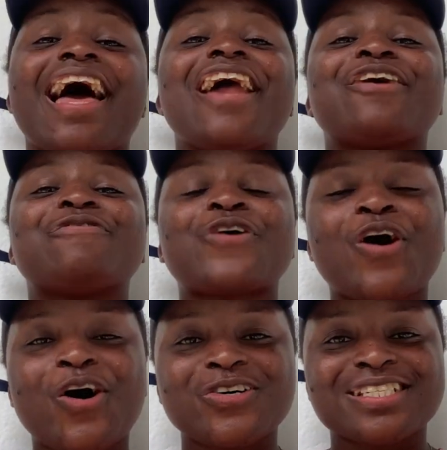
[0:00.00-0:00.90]
And of
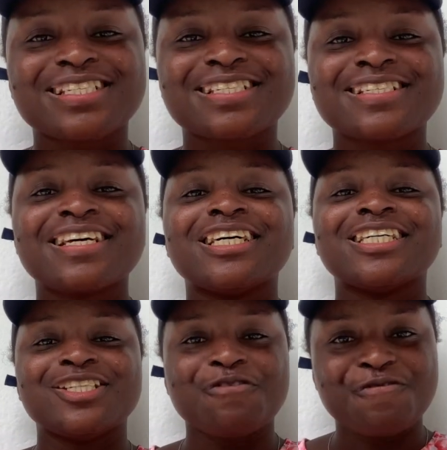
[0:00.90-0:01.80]
course,
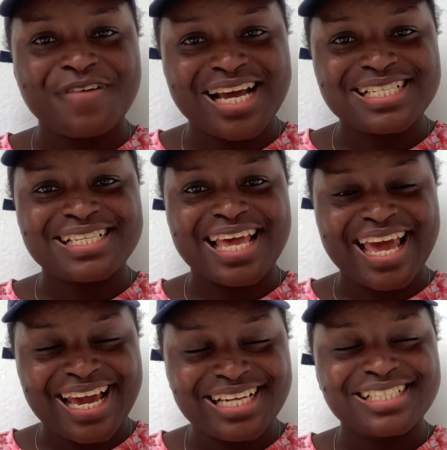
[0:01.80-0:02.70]
your first
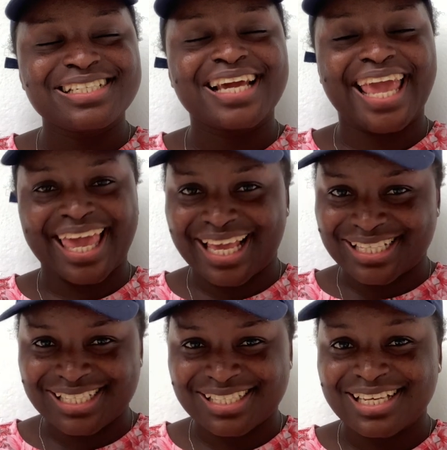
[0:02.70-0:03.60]
aid kit.
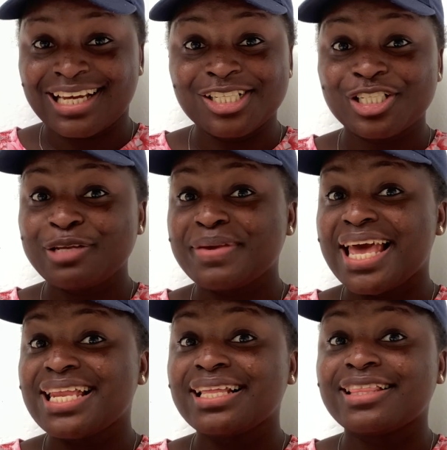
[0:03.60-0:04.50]
It shouldn't be
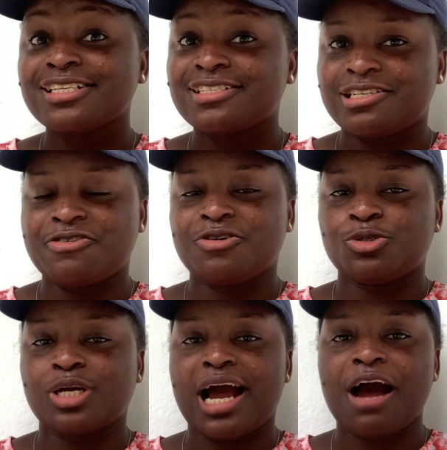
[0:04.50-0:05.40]
anything serious. You
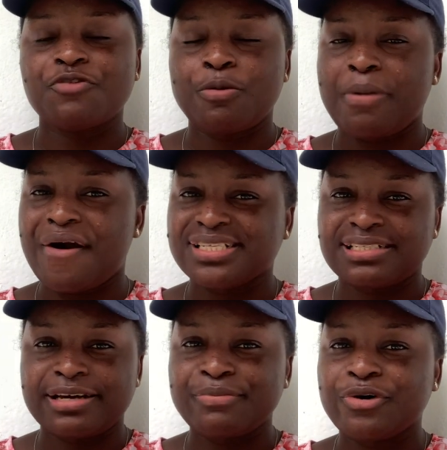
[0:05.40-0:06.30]
can have your
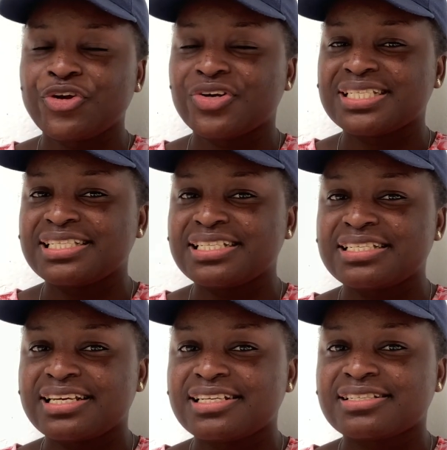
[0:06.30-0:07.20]
paracetamol, your
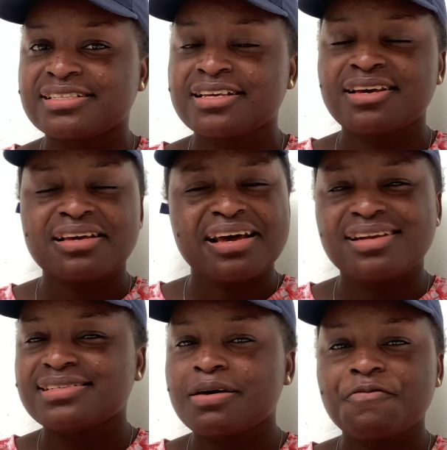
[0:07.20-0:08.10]
scissors, and
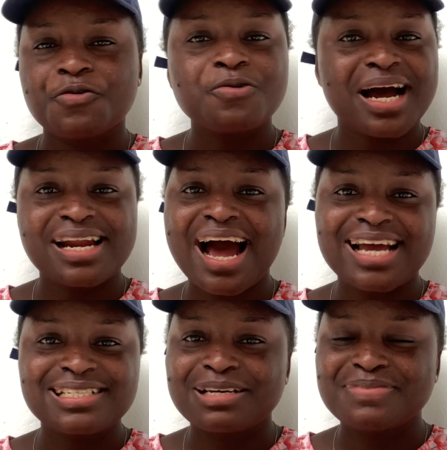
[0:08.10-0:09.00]
some few other
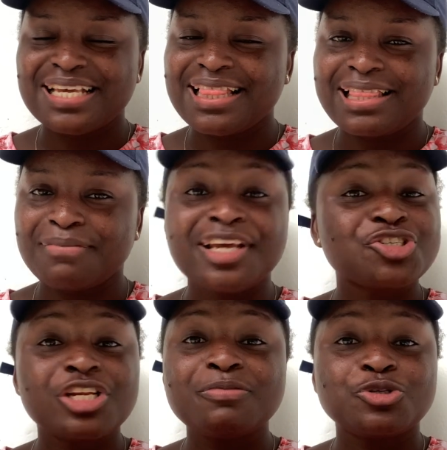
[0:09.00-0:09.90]
items in them. It
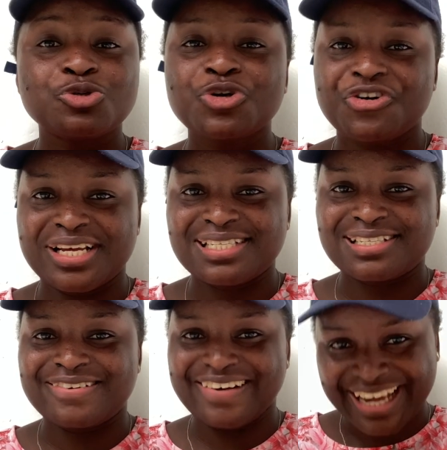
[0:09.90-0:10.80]
shouldn't be too crazy,
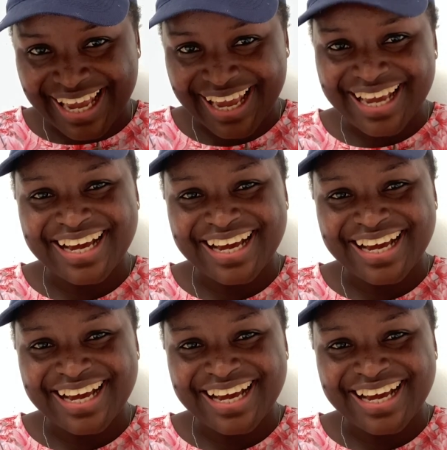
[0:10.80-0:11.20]
okay?